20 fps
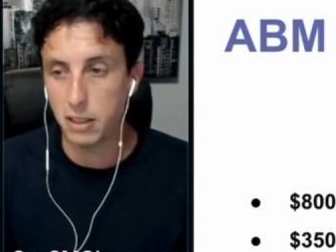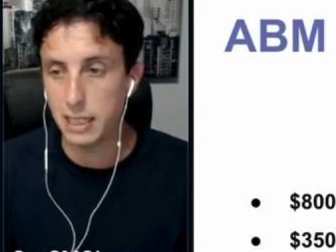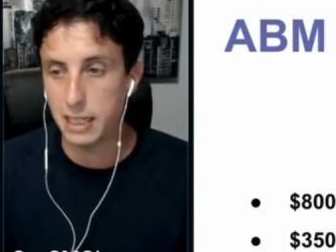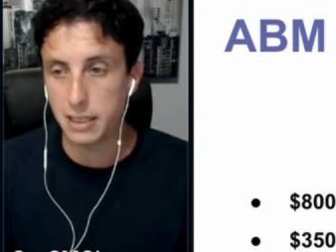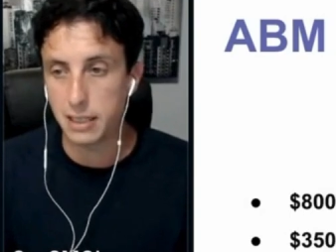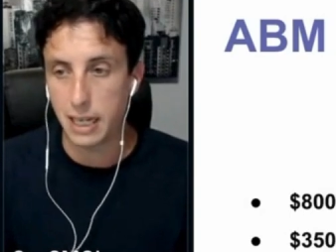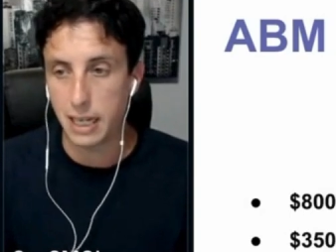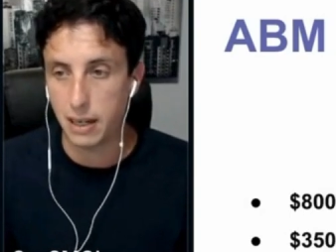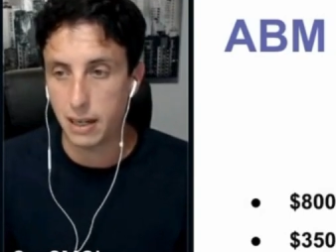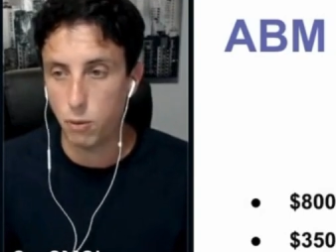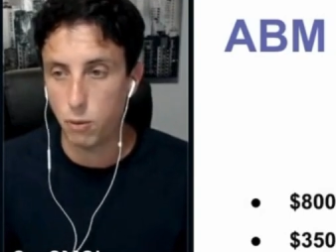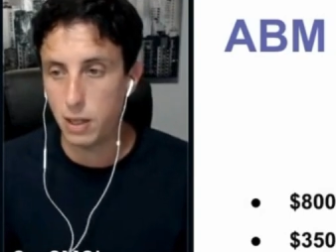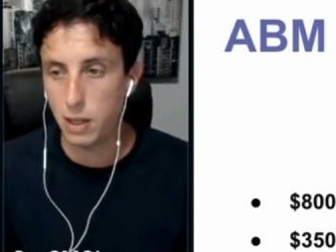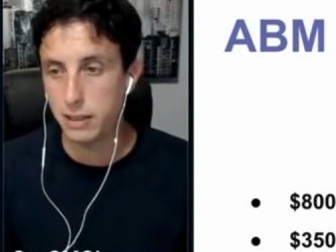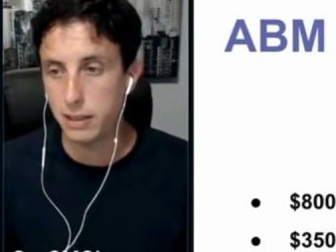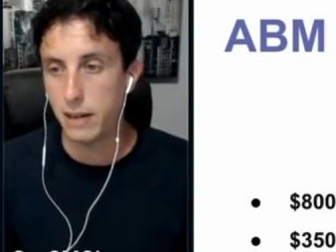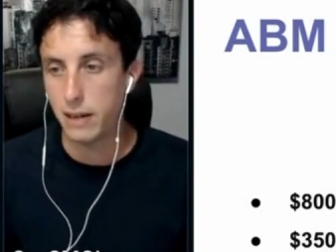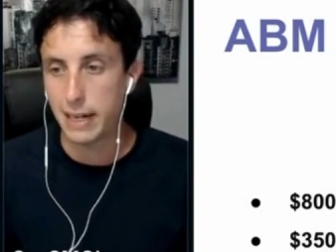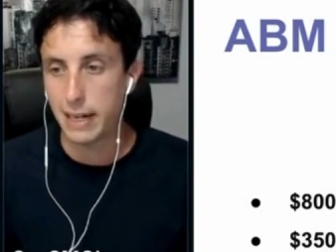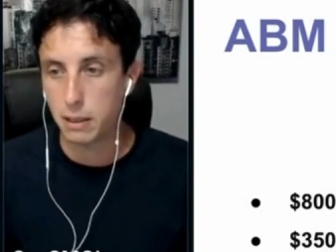So let's say
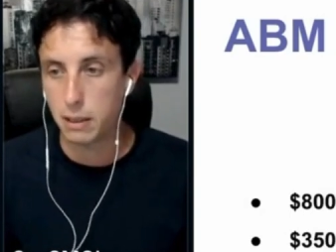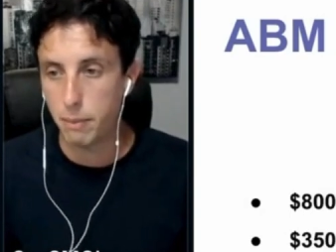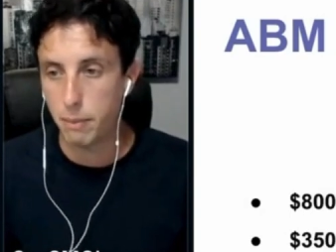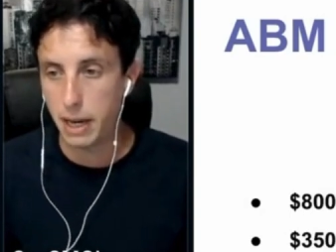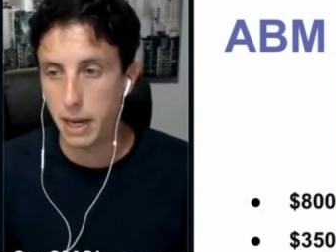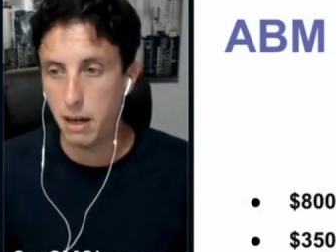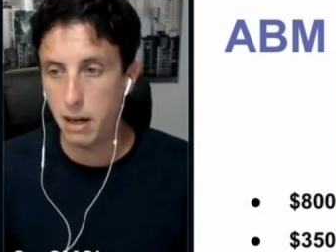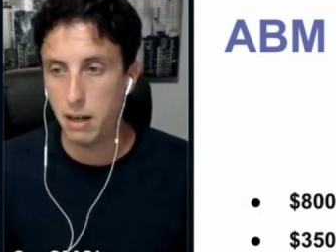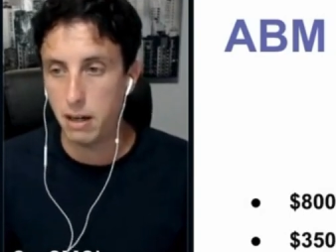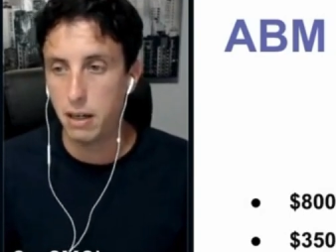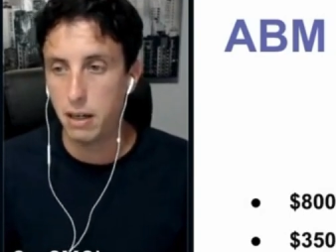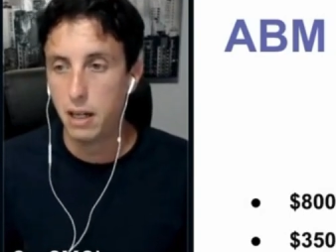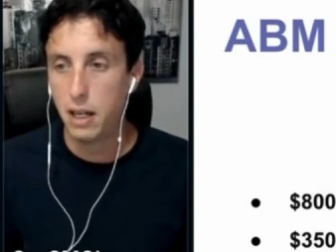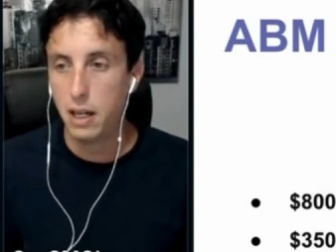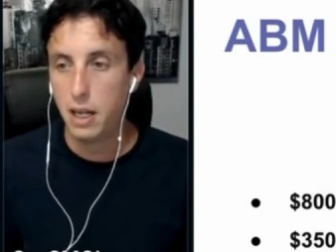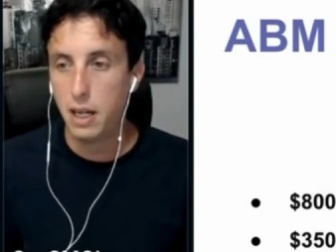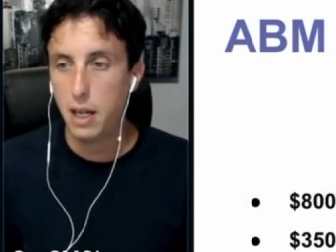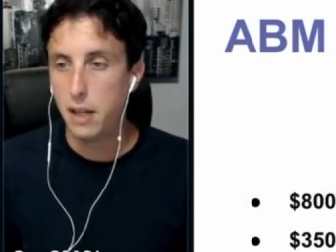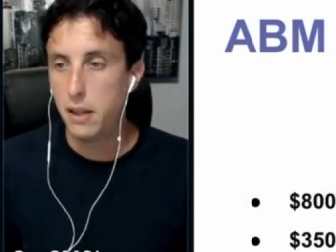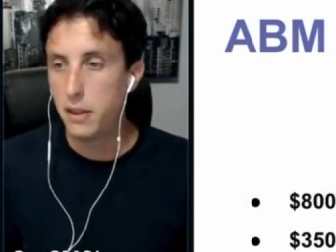one direct mail
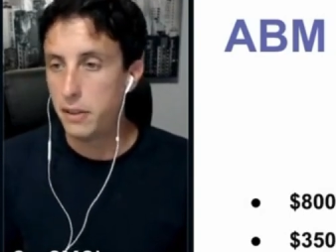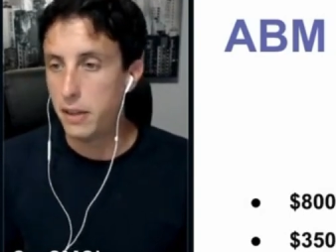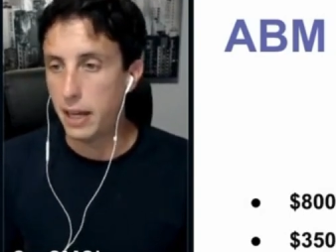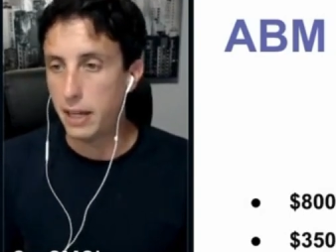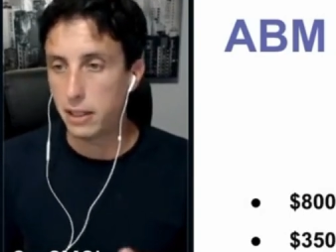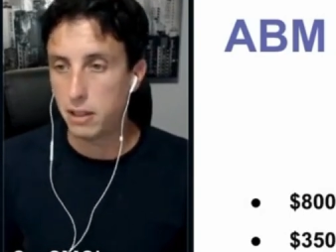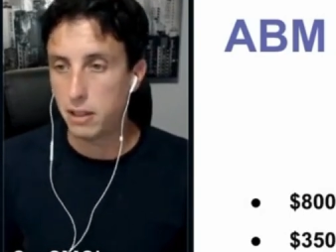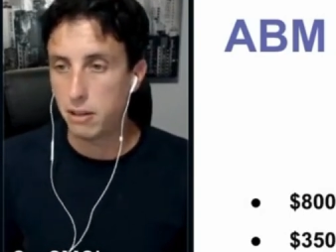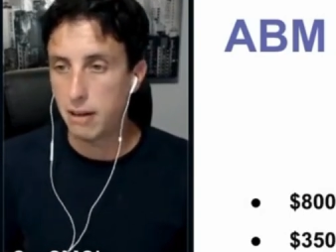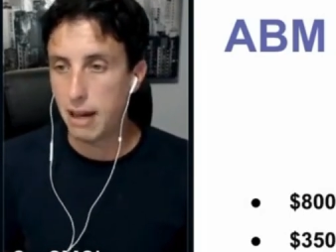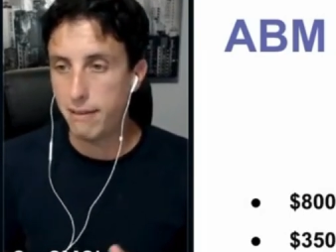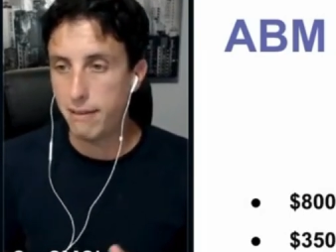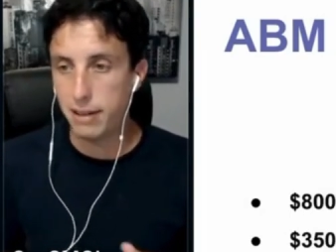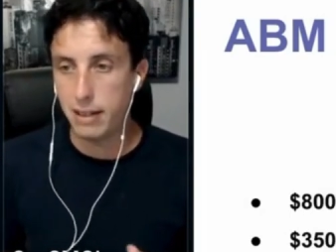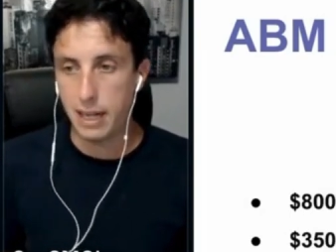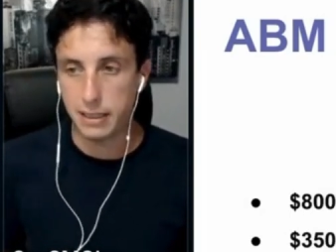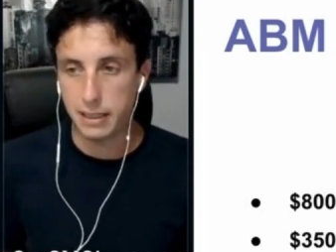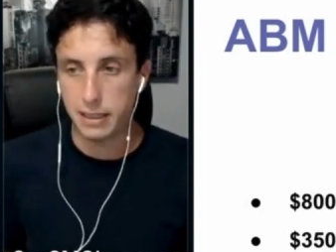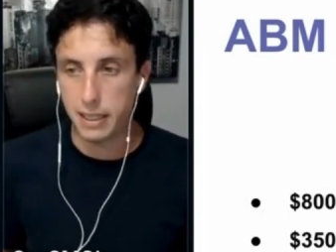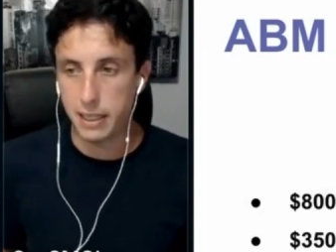that you have
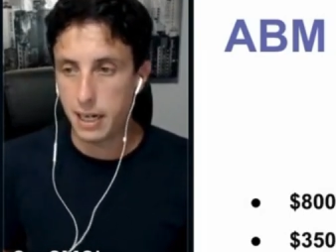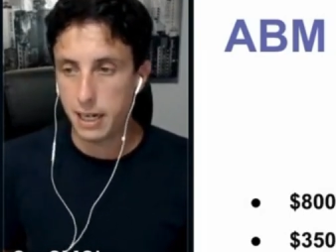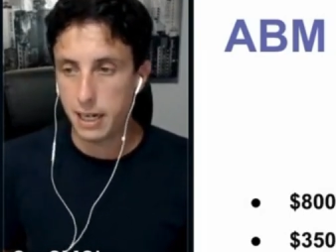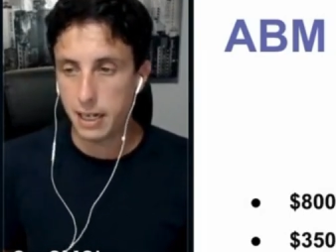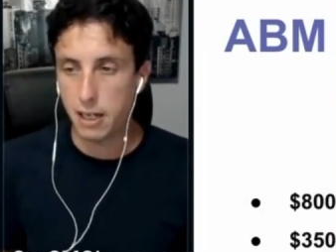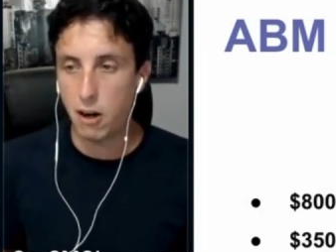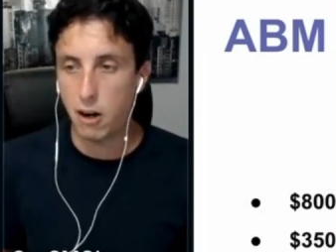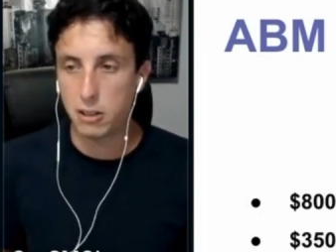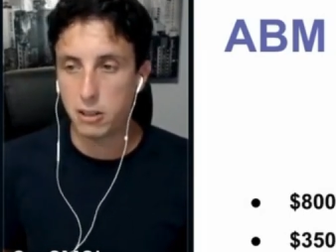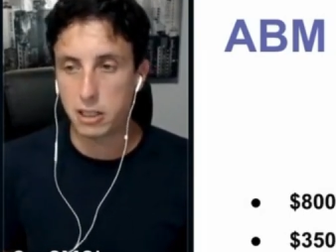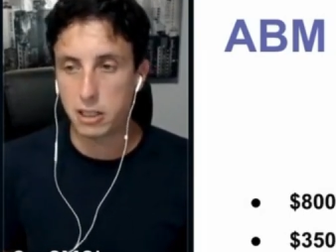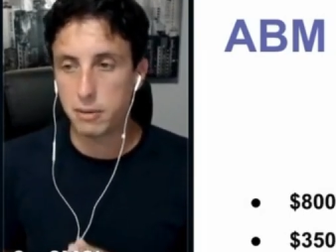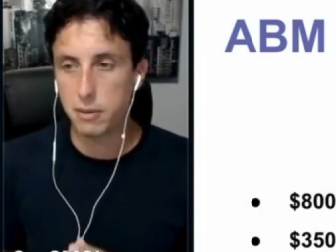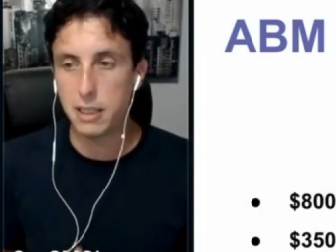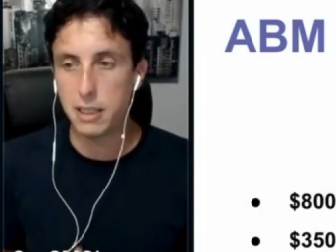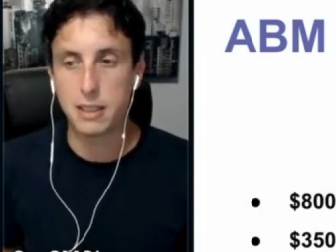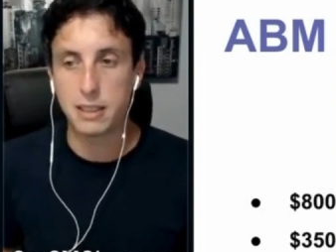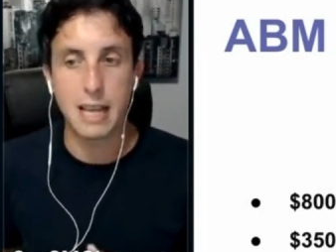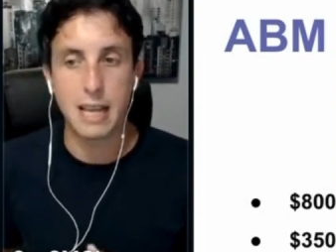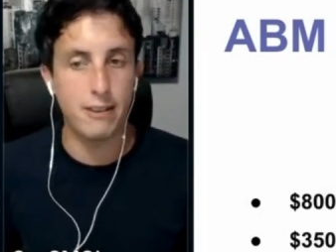an idea,
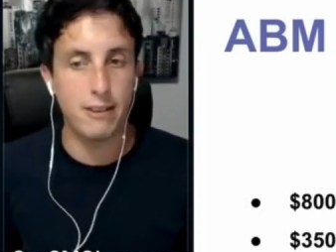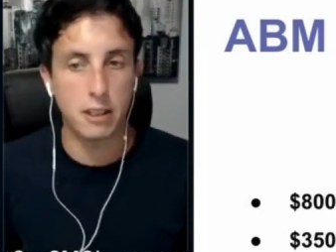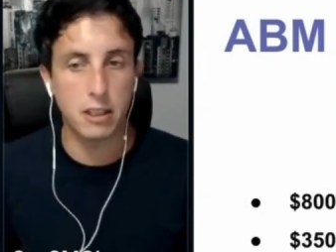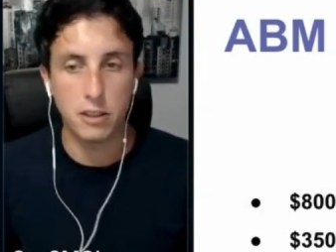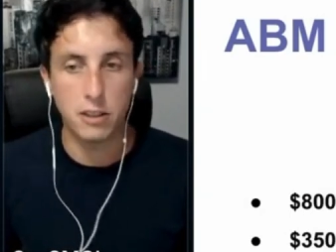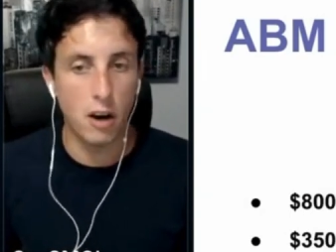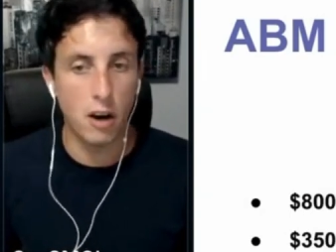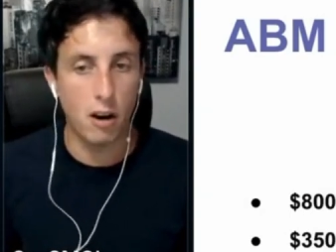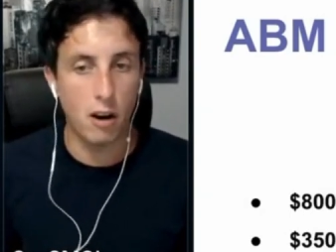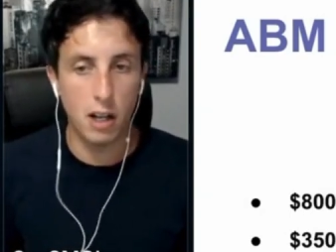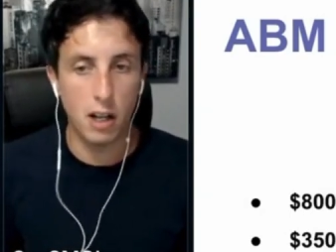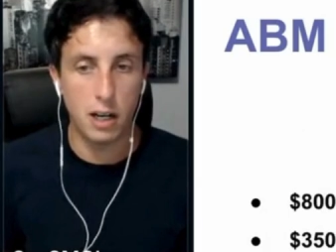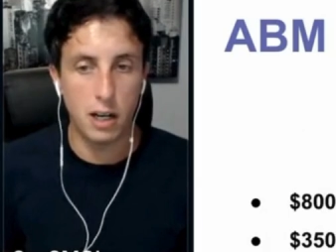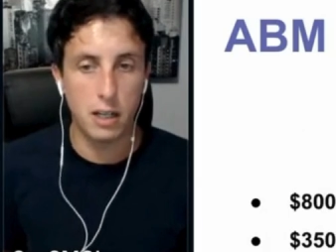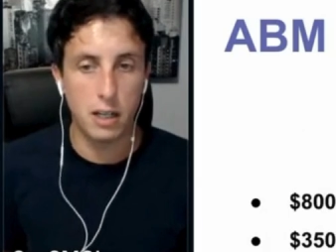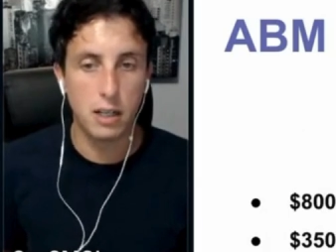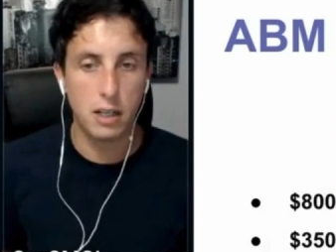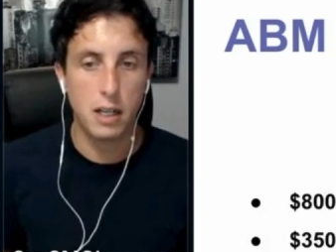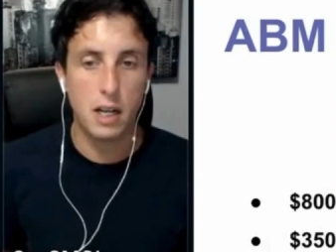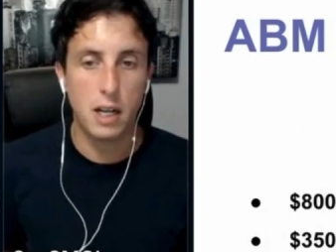concept is
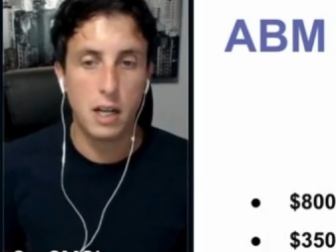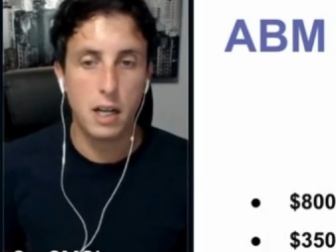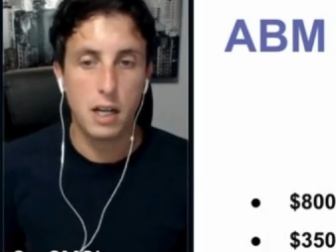$70,